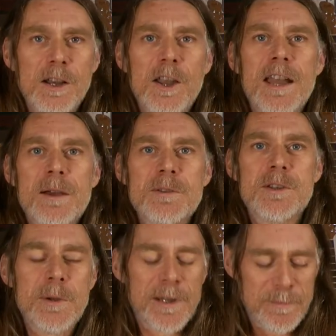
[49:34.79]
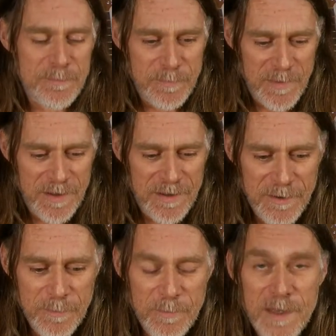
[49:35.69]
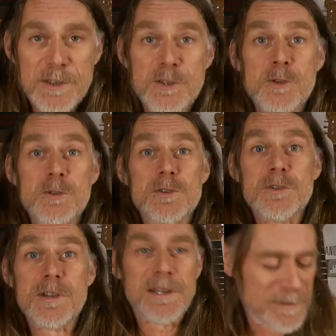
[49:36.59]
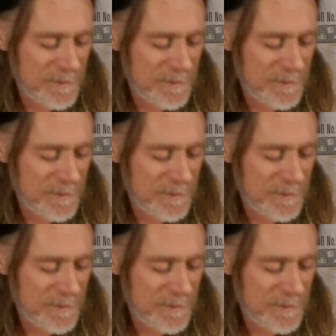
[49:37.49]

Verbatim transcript: learned how to do it. That's the short story.